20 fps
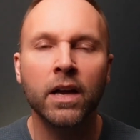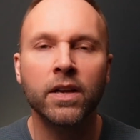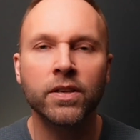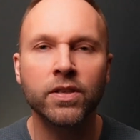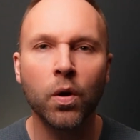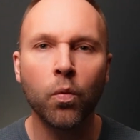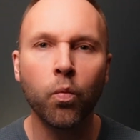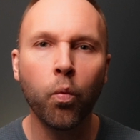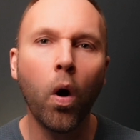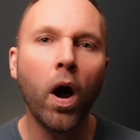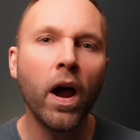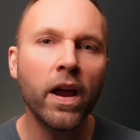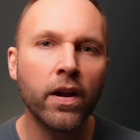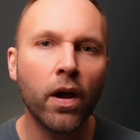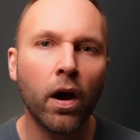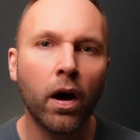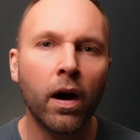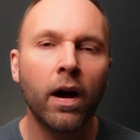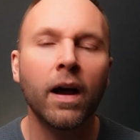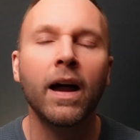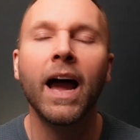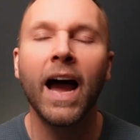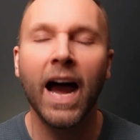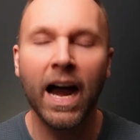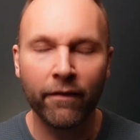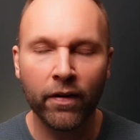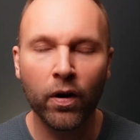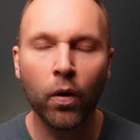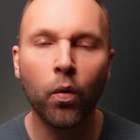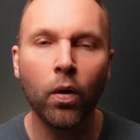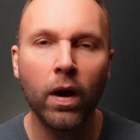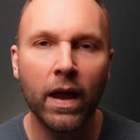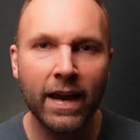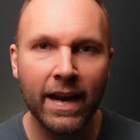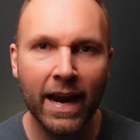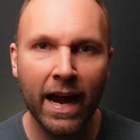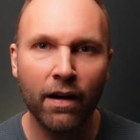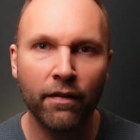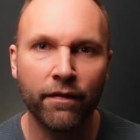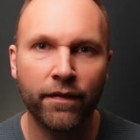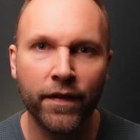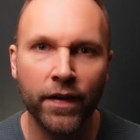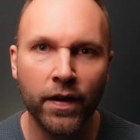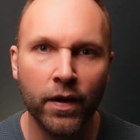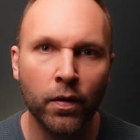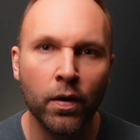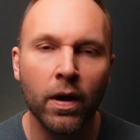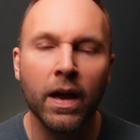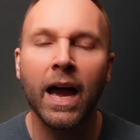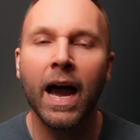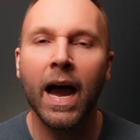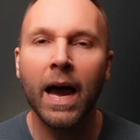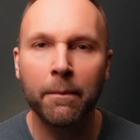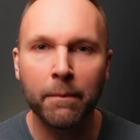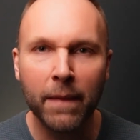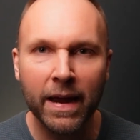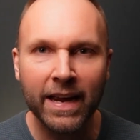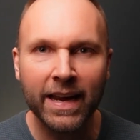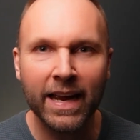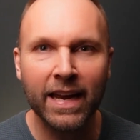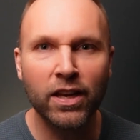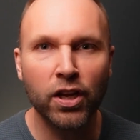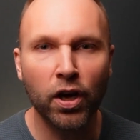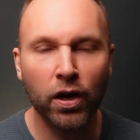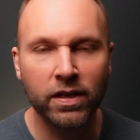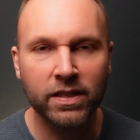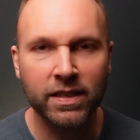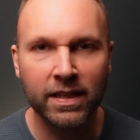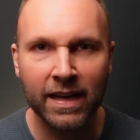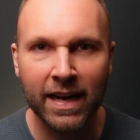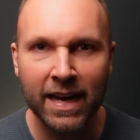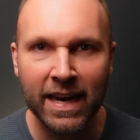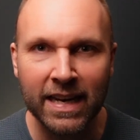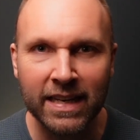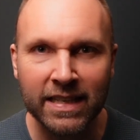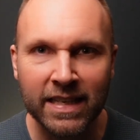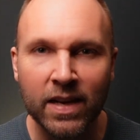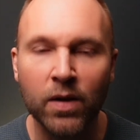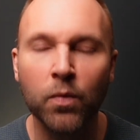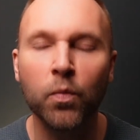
so why not have it all laid out for you and make it nice and easy?